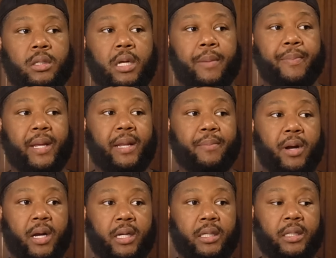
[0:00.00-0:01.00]
a Mini
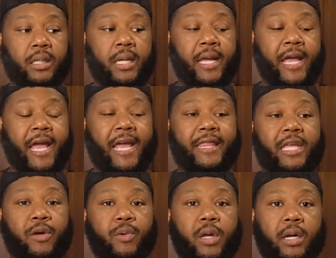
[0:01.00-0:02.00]
Mart, and
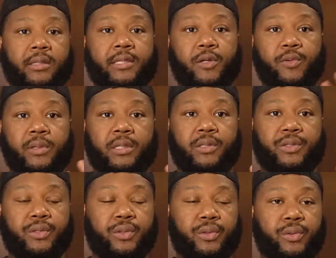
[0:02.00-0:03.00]
then we also went
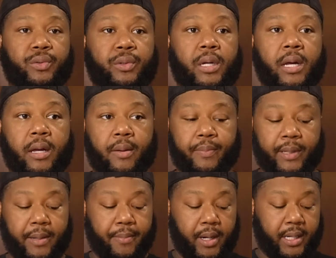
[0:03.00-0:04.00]
to
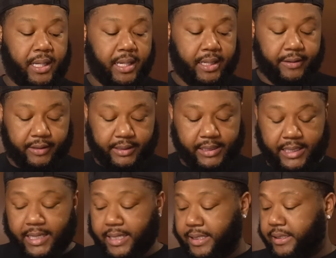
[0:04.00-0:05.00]
Plum Market to
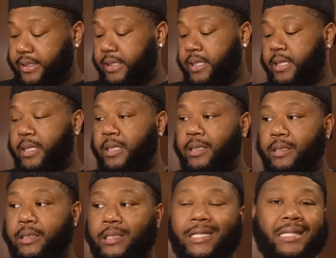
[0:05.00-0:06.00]
get
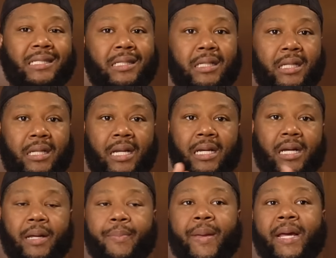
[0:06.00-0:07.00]
just like
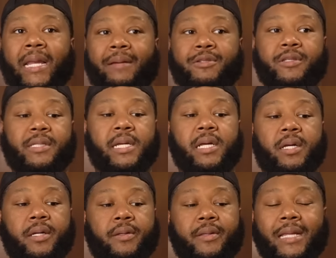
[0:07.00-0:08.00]
a big lobster
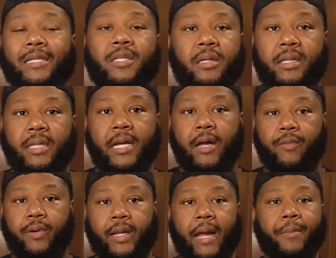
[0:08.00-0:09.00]
tail. That's the only thing I
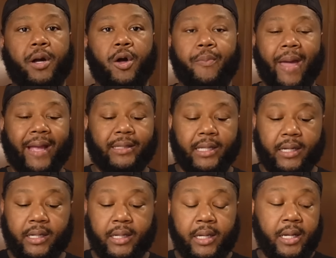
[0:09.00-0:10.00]
wanted. I'm gonna go back
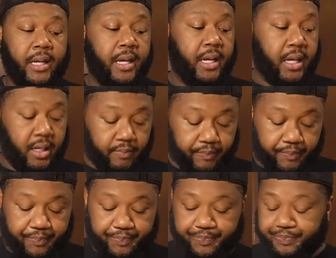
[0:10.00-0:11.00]
there
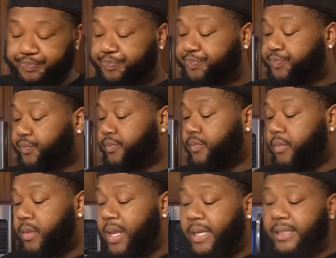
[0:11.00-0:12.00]

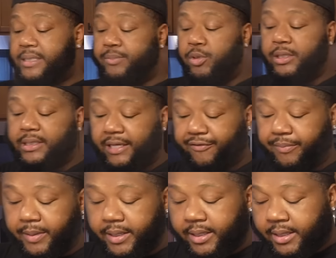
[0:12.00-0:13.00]
and get some more stuff,
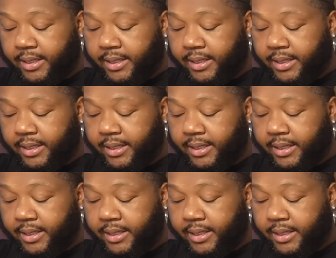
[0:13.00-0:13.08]
but